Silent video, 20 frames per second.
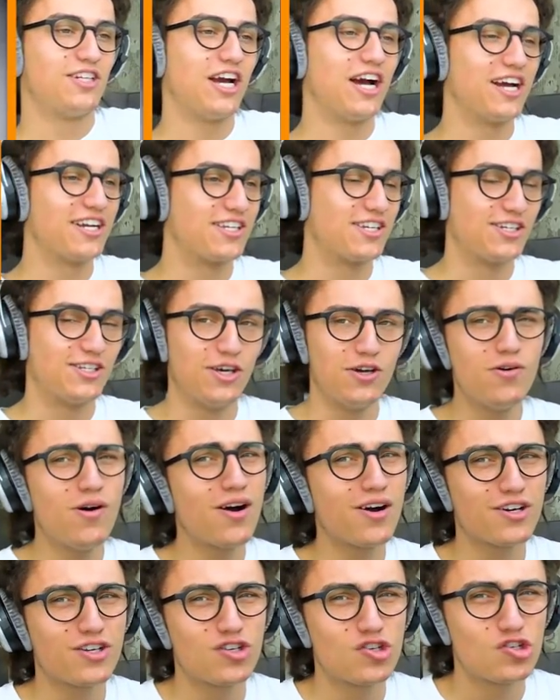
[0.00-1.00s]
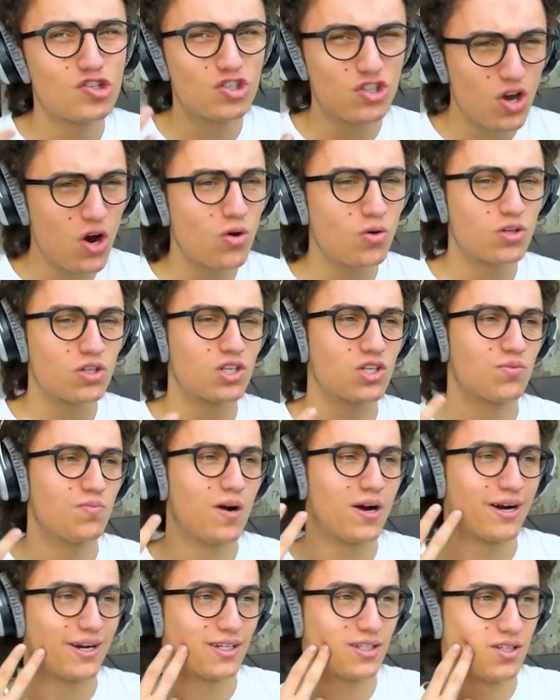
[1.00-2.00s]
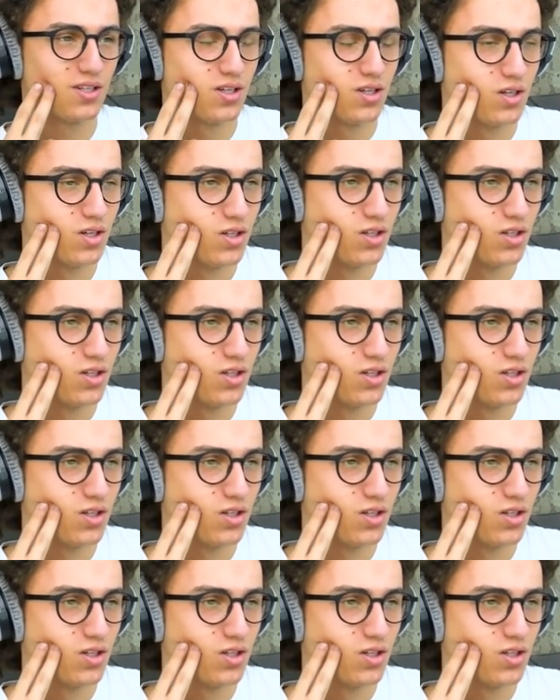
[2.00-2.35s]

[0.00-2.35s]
Josh, you are so smart.